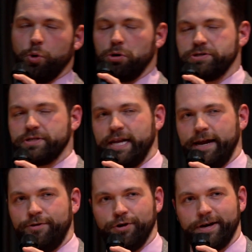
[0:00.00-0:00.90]
course that
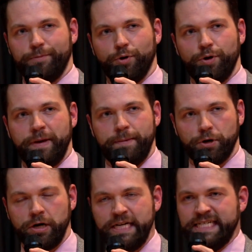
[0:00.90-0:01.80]
I took. I wrote a
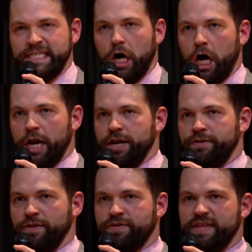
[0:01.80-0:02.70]
paper on
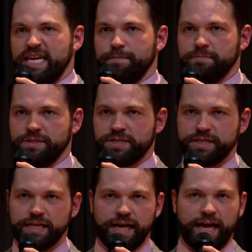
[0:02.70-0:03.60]
the
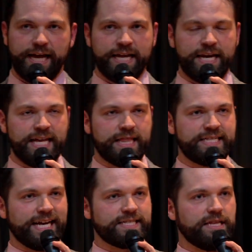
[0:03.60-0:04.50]
themes uh, in, in the
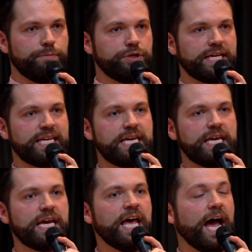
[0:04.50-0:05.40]
text and the music.
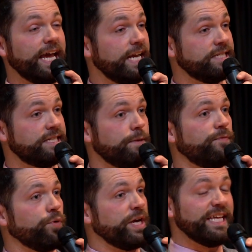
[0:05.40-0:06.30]
He, again, as I said
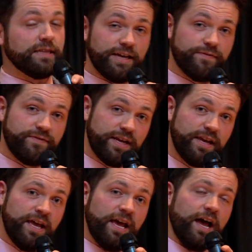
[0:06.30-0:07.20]
before, he lived
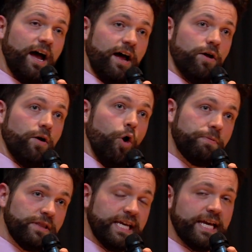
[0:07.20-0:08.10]
uh,
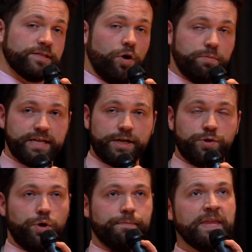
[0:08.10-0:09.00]
openly as a
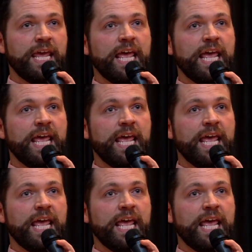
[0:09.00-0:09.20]
homosexual.